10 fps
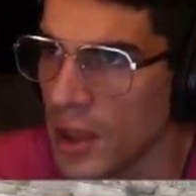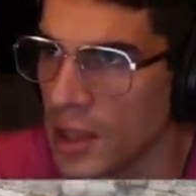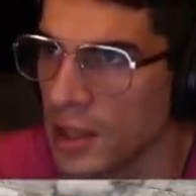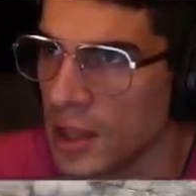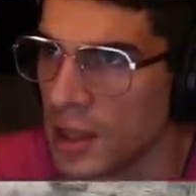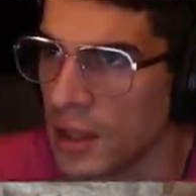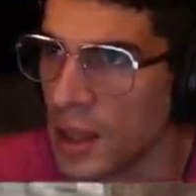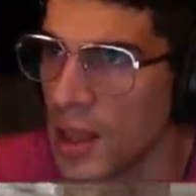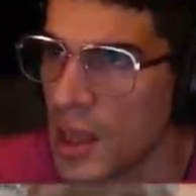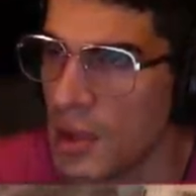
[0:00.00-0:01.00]
and like
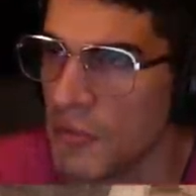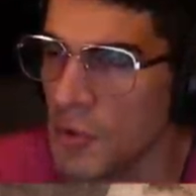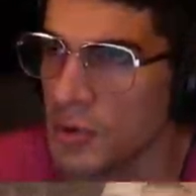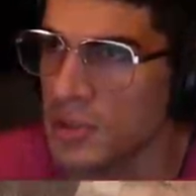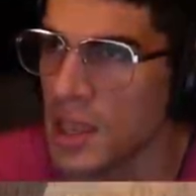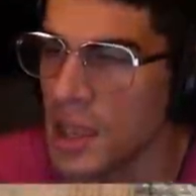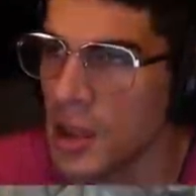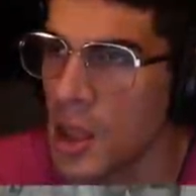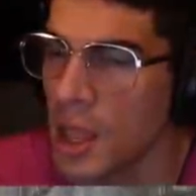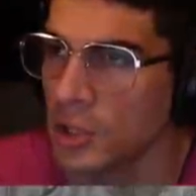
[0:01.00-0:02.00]
if it was
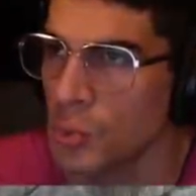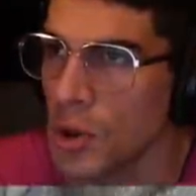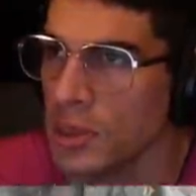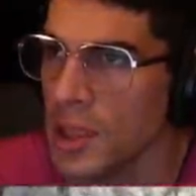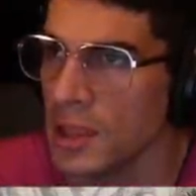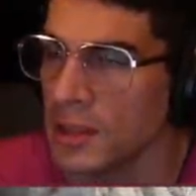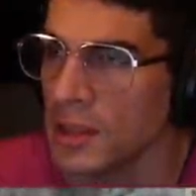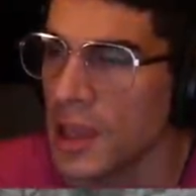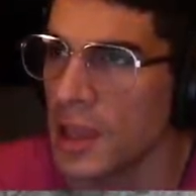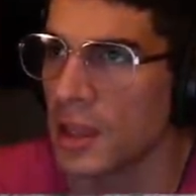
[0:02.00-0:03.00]
like it's one thing
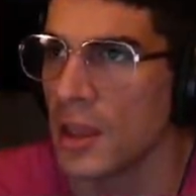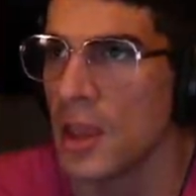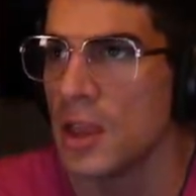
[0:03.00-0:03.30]
like